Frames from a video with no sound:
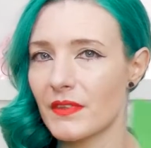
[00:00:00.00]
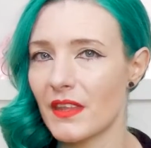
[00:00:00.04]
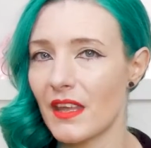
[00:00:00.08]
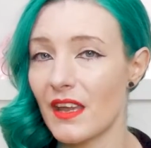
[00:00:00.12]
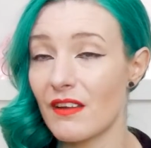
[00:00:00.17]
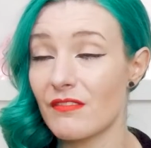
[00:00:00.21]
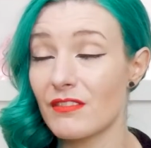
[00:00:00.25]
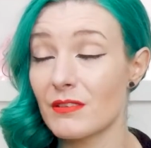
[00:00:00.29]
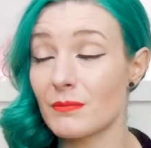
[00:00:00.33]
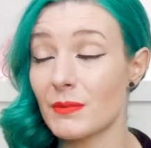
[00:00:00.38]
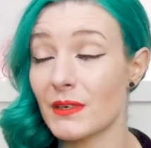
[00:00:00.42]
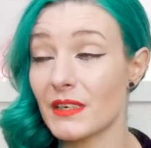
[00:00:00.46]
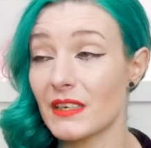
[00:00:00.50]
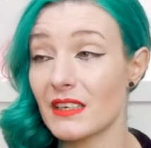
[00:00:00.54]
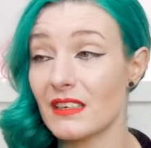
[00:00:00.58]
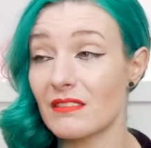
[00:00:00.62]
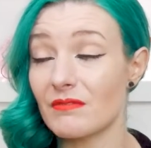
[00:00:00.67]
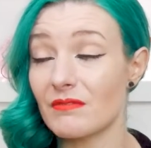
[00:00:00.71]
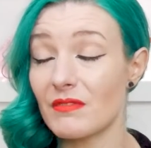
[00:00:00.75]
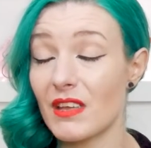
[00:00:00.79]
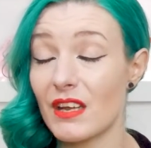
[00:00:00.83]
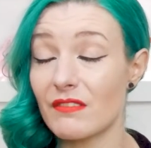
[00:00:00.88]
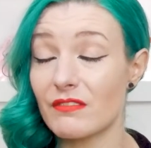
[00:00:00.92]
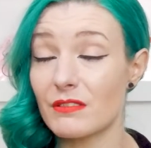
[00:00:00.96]
Everybody
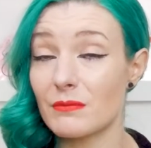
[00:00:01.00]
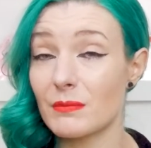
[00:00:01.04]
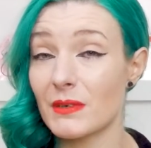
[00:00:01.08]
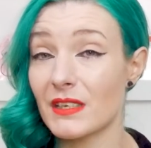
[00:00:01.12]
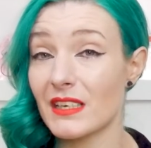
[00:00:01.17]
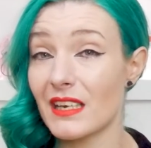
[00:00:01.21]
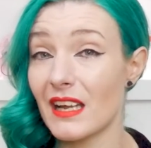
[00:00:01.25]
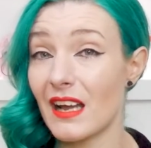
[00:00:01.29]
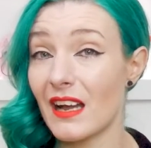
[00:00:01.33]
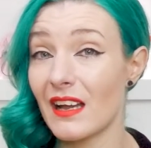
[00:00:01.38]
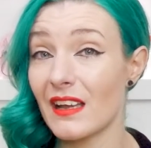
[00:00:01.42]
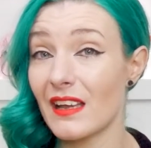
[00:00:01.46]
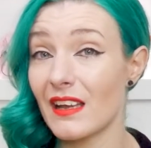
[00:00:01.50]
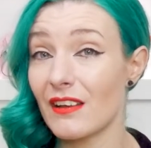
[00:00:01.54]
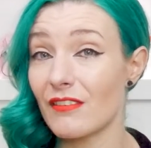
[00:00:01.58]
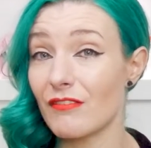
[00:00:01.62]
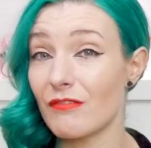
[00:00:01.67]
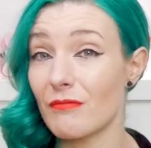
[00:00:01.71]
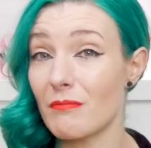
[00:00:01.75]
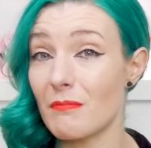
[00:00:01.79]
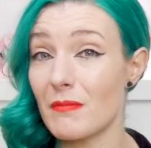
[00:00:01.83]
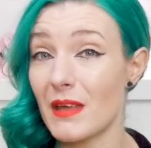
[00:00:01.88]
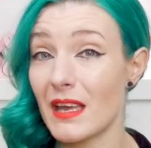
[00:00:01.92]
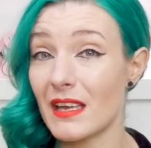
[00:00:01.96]
I
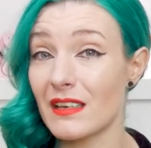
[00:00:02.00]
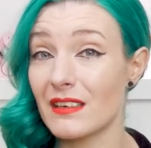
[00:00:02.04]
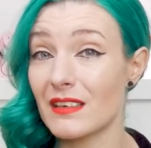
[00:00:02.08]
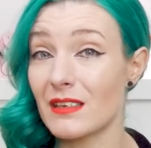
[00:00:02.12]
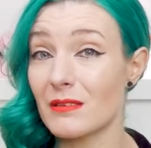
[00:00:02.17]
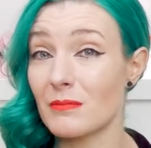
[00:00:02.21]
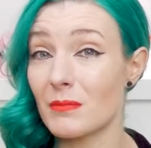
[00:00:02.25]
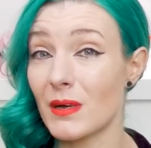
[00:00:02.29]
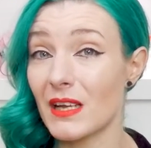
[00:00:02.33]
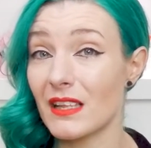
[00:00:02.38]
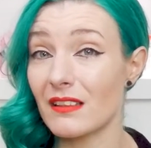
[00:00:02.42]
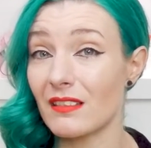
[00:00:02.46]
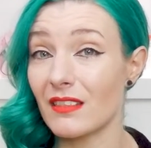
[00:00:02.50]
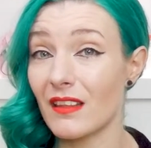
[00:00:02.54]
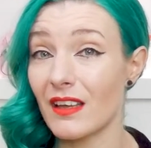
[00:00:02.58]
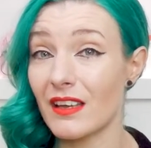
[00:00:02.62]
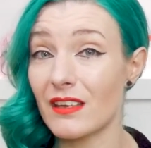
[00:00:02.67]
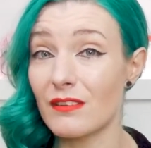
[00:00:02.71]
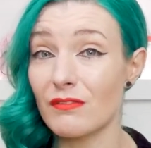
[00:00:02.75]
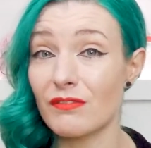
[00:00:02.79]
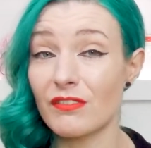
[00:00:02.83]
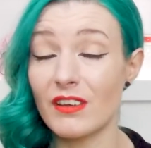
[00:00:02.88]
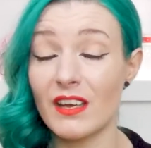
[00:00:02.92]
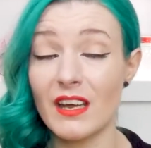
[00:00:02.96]
have met in my
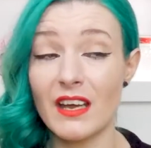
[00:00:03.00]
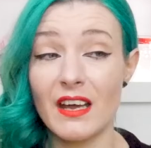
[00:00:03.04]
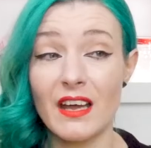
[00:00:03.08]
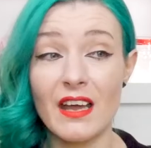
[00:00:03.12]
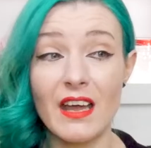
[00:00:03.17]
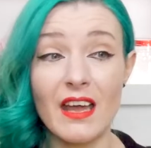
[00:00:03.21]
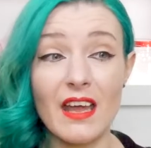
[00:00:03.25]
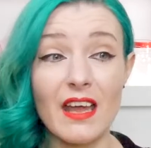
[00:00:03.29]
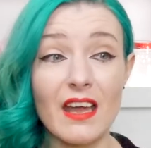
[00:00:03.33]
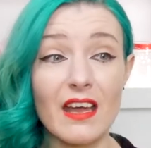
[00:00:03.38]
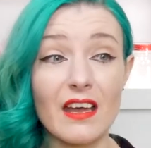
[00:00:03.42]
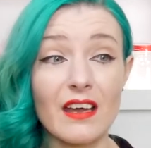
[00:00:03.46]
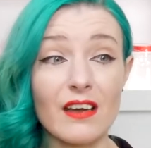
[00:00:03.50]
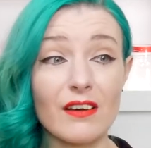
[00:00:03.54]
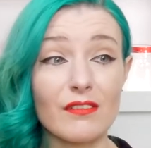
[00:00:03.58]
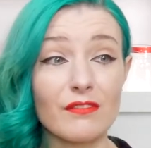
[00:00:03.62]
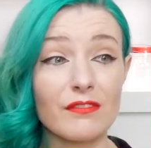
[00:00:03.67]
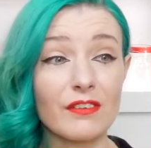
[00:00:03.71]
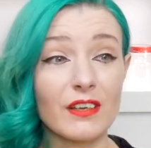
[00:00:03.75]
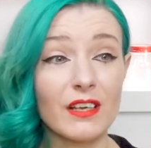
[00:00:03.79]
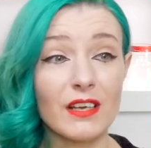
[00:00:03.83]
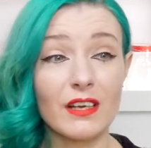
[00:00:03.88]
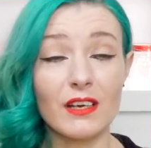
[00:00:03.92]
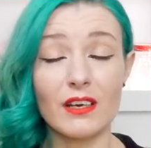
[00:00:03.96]
life
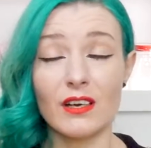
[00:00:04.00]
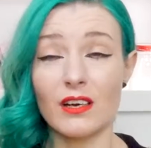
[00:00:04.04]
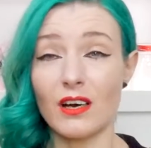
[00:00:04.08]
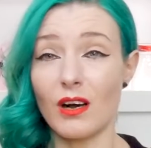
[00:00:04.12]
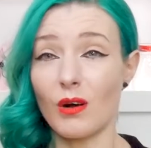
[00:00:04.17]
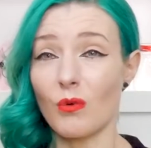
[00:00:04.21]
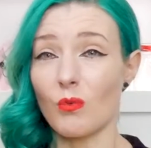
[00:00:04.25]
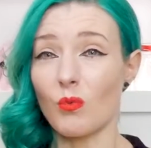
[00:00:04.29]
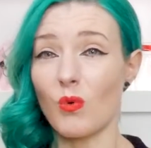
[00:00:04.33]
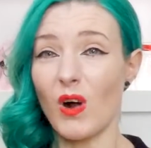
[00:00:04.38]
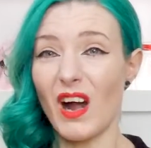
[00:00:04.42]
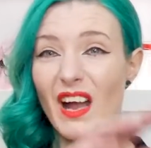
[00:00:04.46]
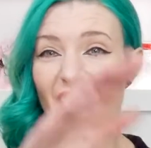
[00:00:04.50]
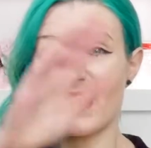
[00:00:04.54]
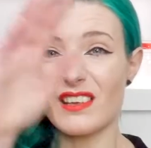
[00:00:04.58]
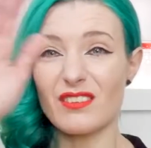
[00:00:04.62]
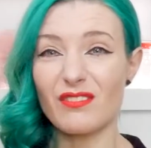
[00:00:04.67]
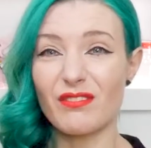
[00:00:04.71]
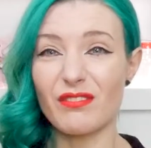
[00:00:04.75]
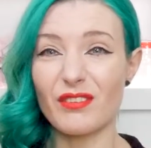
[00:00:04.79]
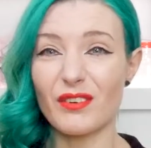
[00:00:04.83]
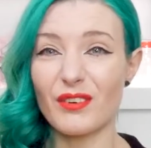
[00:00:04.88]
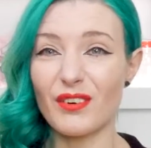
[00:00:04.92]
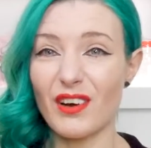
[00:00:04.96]
have a
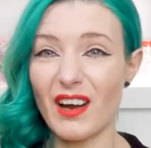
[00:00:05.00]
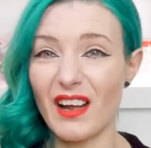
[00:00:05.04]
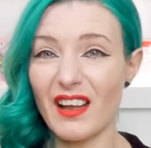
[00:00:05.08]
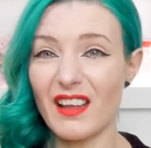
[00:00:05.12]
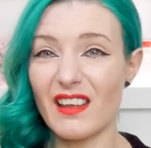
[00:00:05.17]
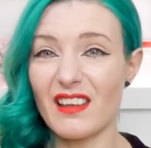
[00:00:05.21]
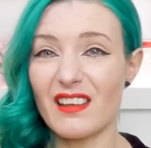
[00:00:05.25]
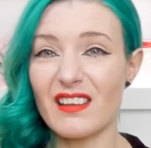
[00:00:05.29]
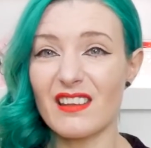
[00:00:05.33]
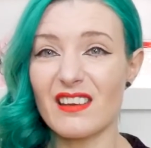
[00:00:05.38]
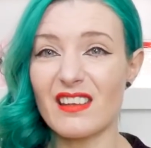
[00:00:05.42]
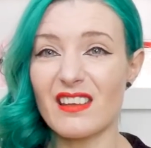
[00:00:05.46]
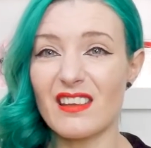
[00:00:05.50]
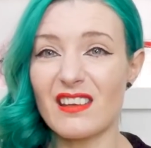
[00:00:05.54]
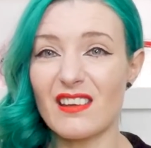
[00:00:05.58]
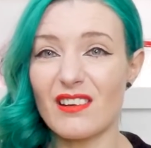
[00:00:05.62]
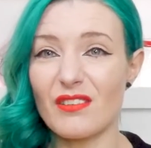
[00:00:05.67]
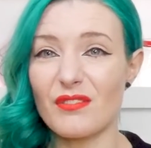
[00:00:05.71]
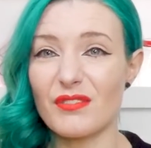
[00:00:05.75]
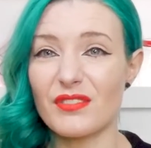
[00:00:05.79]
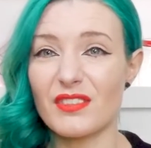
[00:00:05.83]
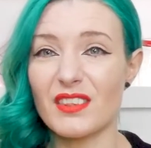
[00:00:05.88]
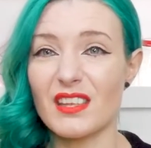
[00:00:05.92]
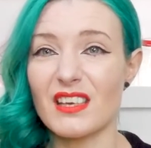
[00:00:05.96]
wide variety
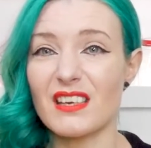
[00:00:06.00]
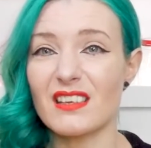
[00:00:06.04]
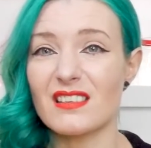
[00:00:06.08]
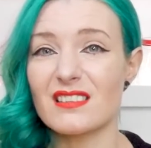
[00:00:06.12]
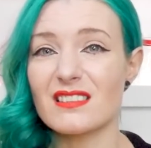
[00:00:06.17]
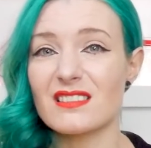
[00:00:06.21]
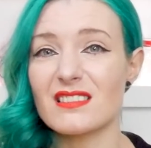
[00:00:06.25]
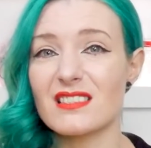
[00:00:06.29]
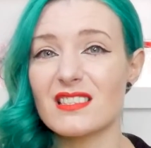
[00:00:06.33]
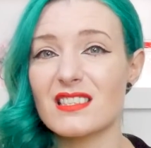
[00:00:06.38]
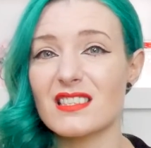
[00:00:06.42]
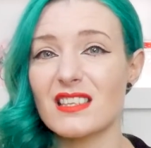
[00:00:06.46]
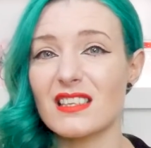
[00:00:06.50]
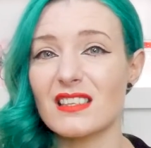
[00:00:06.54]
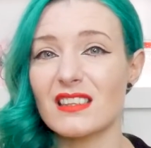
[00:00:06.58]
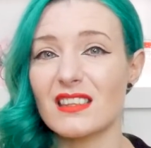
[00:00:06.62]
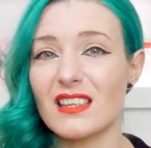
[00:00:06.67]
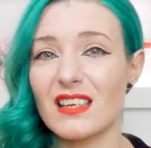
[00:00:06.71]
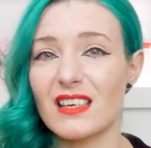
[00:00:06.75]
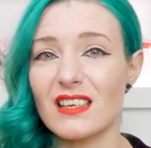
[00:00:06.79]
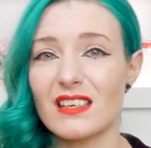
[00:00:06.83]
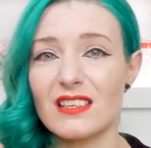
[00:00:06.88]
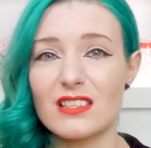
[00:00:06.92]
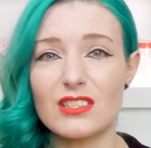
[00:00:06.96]
of things that
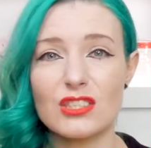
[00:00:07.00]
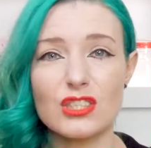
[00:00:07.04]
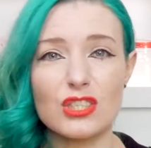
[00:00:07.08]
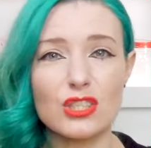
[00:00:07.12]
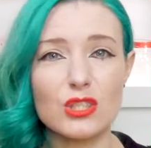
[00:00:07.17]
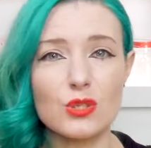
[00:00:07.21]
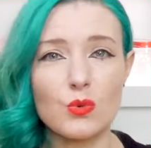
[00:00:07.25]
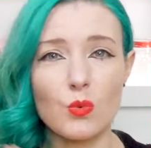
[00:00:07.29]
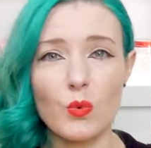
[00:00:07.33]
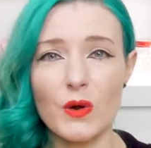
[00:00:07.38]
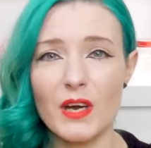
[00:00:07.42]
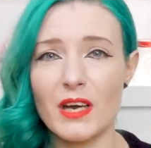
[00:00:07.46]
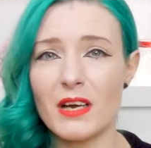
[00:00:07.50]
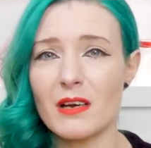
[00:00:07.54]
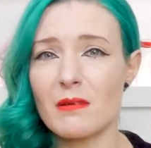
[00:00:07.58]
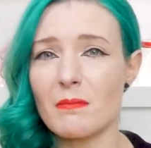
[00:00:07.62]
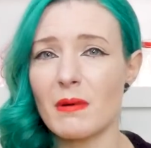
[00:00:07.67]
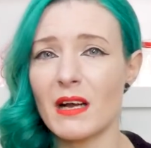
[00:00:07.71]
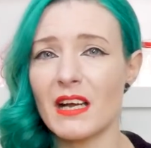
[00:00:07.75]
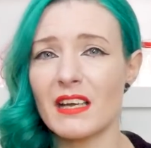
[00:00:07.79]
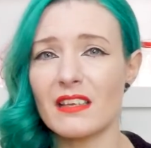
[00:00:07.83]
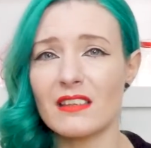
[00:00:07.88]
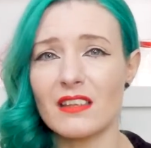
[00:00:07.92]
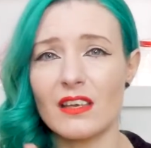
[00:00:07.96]
they swear
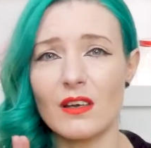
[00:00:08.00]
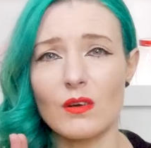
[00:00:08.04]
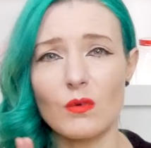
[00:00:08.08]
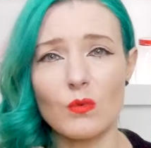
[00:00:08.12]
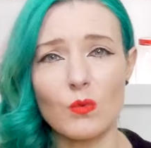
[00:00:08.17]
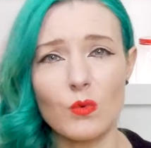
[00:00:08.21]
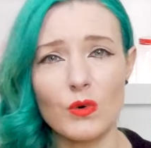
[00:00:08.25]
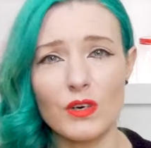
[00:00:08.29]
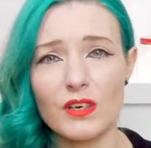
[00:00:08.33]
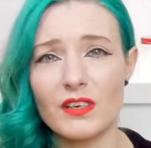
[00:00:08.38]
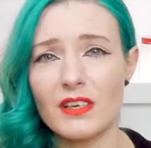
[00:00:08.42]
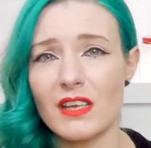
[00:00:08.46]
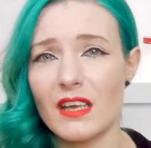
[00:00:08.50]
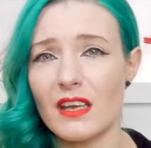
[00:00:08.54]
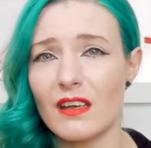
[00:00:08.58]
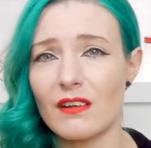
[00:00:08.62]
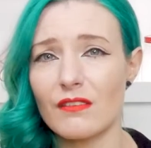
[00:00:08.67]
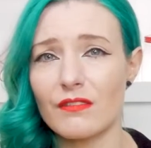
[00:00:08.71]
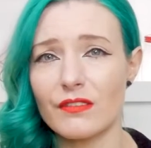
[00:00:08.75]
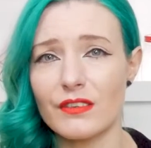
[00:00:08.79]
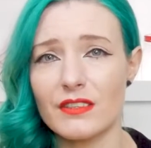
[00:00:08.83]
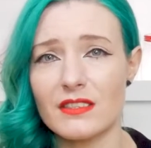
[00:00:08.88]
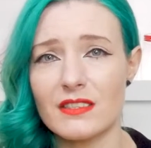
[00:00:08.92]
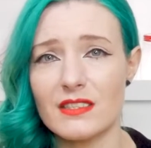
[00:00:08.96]
by that work
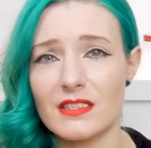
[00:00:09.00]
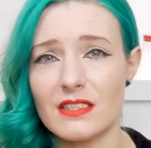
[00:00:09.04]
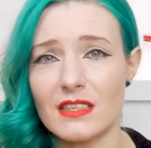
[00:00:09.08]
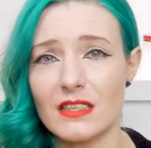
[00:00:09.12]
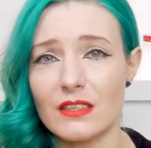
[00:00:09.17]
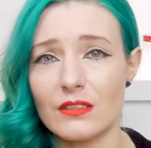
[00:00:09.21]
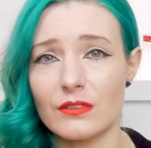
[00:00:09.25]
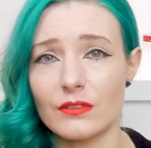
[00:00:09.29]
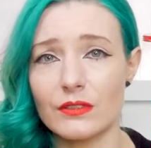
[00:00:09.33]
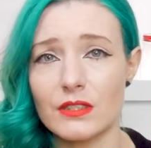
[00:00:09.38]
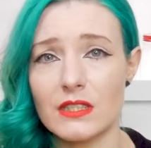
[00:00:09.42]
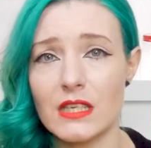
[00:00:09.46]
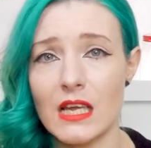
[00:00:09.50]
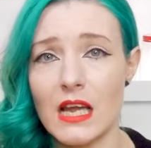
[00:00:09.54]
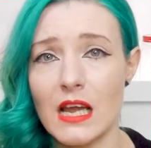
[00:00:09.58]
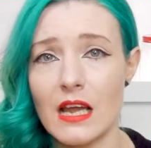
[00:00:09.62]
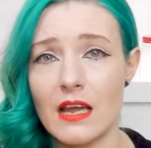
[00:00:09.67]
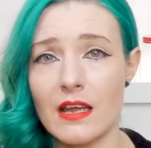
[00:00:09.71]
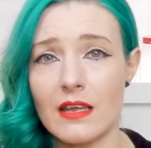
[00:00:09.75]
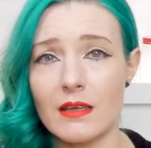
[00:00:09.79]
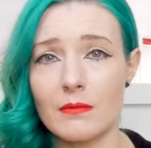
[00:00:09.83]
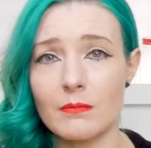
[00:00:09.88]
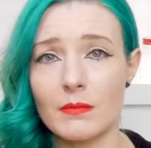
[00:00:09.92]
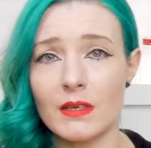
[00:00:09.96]
every single
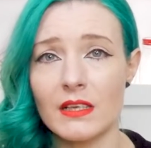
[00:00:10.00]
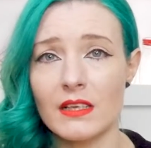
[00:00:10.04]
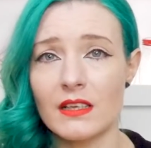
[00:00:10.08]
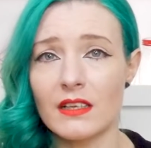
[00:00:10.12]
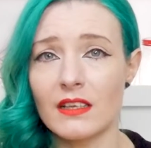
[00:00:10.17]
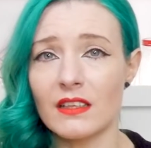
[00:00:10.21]
time,